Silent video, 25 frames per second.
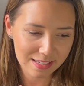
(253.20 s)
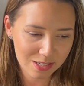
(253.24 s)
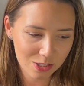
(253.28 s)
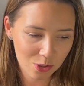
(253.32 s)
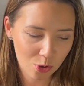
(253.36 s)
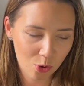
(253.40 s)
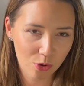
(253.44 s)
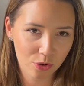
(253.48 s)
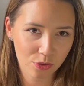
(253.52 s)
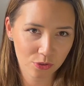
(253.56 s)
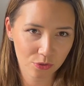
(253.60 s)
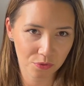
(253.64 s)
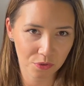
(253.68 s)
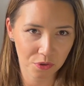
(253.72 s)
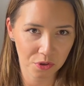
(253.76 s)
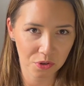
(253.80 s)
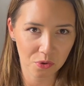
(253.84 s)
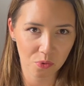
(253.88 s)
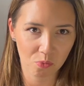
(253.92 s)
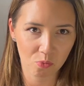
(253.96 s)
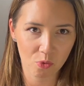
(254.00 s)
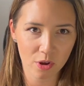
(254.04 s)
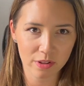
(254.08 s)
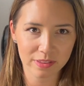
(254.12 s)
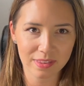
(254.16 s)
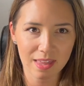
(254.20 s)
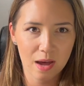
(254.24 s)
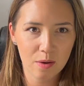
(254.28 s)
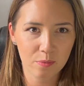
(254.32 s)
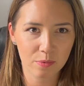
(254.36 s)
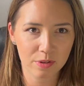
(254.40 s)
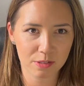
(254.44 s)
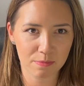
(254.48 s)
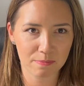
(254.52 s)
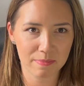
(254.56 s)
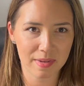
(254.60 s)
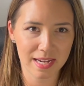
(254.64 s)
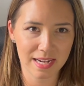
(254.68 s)
talk through what that
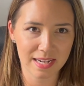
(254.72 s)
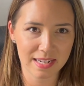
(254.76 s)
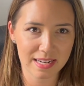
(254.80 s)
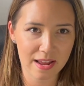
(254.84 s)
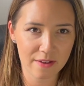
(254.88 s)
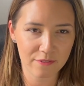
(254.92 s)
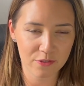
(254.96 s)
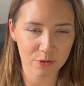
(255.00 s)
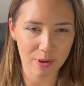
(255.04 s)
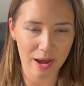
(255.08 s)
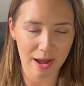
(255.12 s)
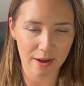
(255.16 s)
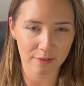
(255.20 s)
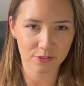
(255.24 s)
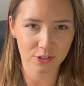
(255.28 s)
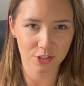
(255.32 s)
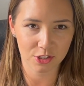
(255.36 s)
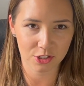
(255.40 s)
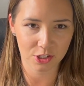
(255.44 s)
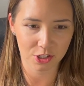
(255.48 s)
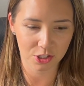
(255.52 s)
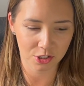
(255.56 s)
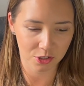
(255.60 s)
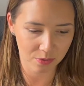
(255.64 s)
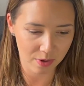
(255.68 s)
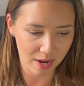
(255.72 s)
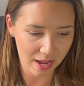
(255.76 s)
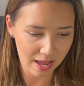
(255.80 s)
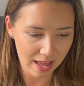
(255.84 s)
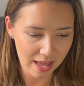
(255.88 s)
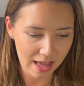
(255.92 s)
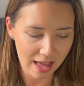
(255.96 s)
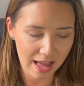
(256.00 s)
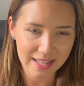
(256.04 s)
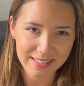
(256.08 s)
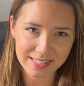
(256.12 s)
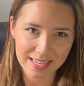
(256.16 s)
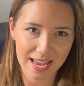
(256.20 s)
would mean if you have to do
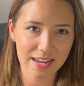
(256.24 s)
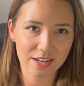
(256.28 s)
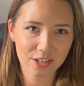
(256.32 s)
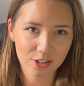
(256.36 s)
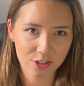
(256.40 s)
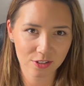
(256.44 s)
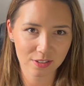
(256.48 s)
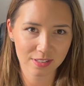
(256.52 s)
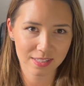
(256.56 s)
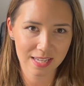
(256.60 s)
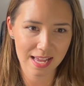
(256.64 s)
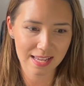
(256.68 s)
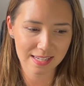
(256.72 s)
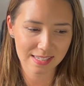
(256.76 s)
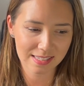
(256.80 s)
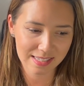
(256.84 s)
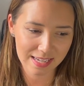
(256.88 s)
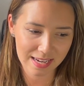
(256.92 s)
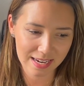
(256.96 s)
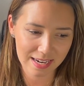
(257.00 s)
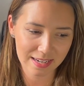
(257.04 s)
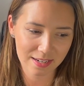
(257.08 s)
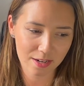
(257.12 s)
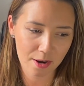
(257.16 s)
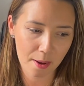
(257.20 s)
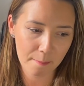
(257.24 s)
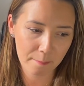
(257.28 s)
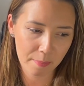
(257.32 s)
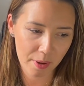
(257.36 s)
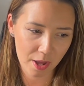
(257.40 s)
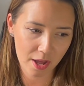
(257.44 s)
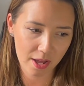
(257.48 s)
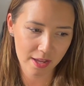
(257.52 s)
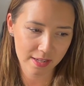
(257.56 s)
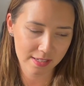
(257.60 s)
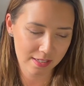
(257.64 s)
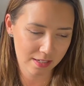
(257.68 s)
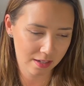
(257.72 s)
a technical test in
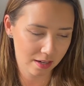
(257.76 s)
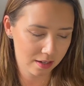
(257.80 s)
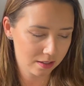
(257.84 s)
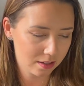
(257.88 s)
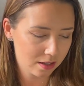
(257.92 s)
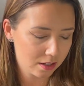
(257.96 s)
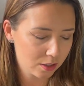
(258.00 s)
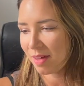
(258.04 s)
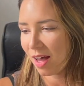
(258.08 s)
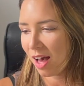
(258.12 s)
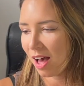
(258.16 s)
person.